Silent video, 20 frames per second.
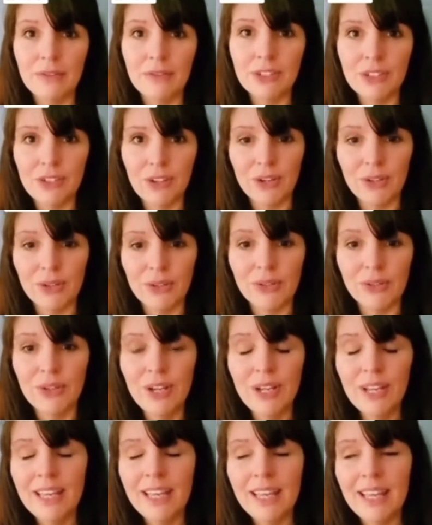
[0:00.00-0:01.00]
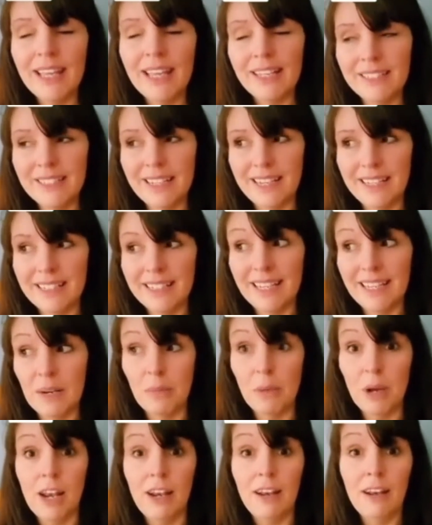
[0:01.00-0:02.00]
struggle in dating in
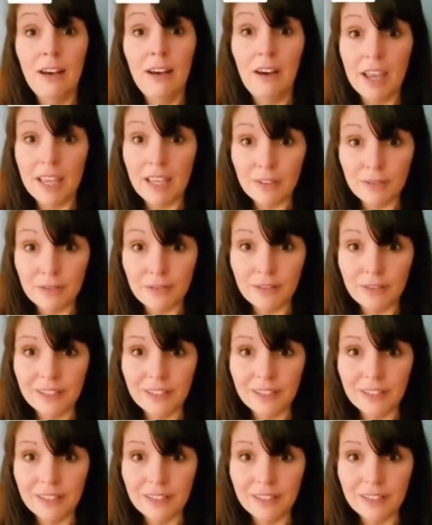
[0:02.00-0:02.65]
my life.